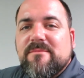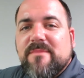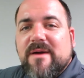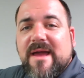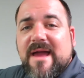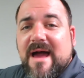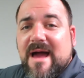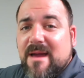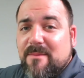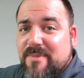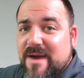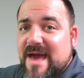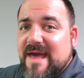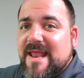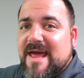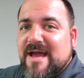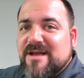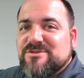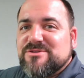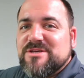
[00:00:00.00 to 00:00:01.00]
and my
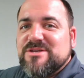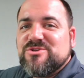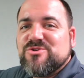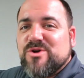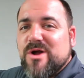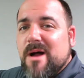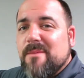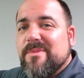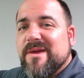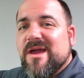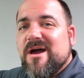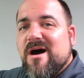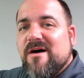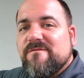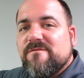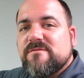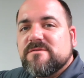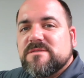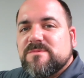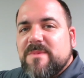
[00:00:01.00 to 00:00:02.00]
iPad actually dropping
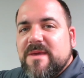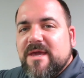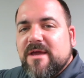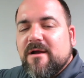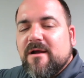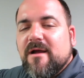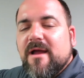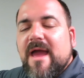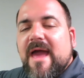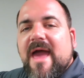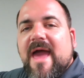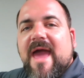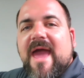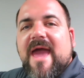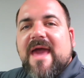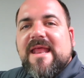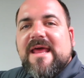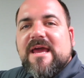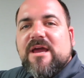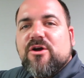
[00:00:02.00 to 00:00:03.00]
off a speaker,
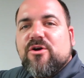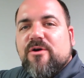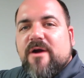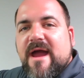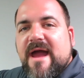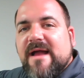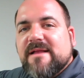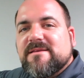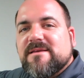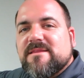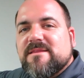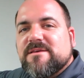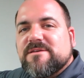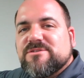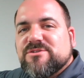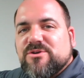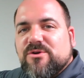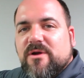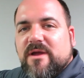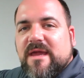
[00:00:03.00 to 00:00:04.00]
and it cracked the
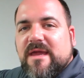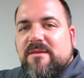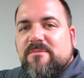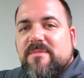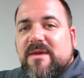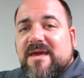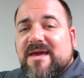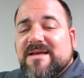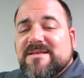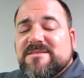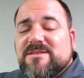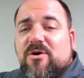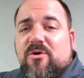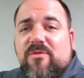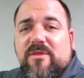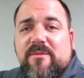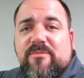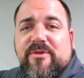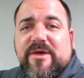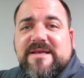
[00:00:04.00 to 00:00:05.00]
screen because the
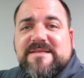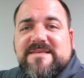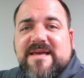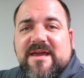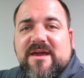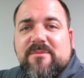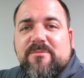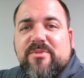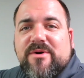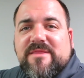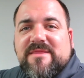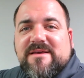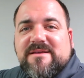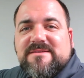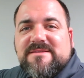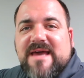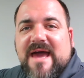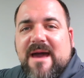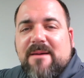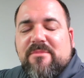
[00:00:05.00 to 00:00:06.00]
only place I could put the
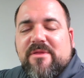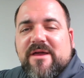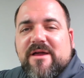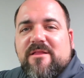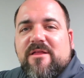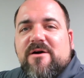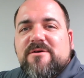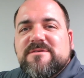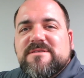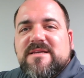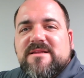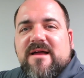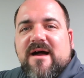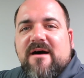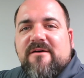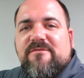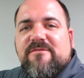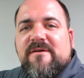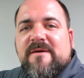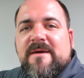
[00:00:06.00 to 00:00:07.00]
tablet close
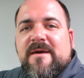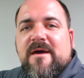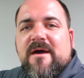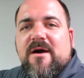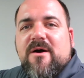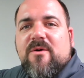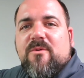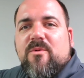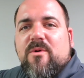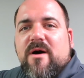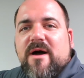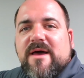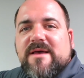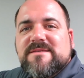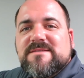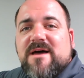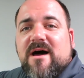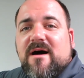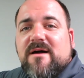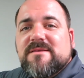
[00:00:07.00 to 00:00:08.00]
enough
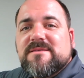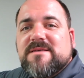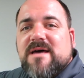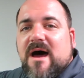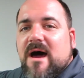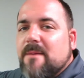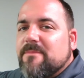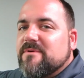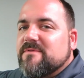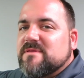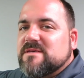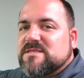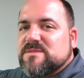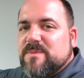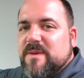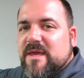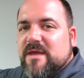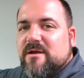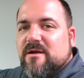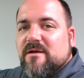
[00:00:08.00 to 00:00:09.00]
was on top of the
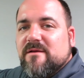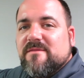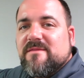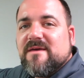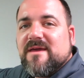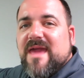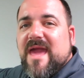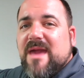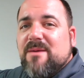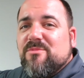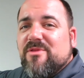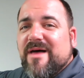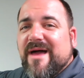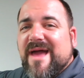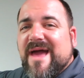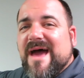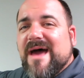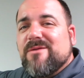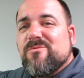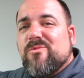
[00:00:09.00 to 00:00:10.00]
speaker. The cable I
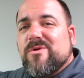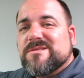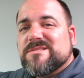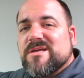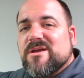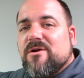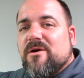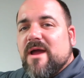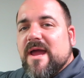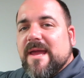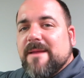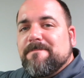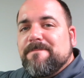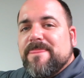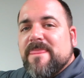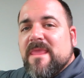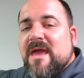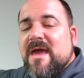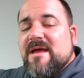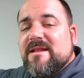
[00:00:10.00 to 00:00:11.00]
had wasn't great.
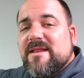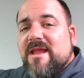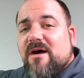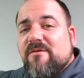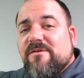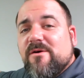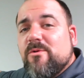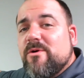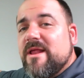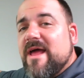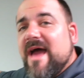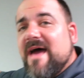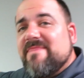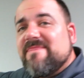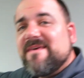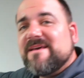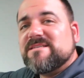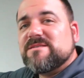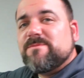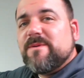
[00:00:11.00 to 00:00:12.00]
Now, if I would have
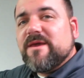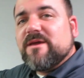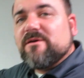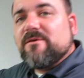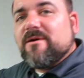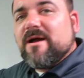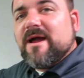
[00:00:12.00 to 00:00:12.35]
had this speaker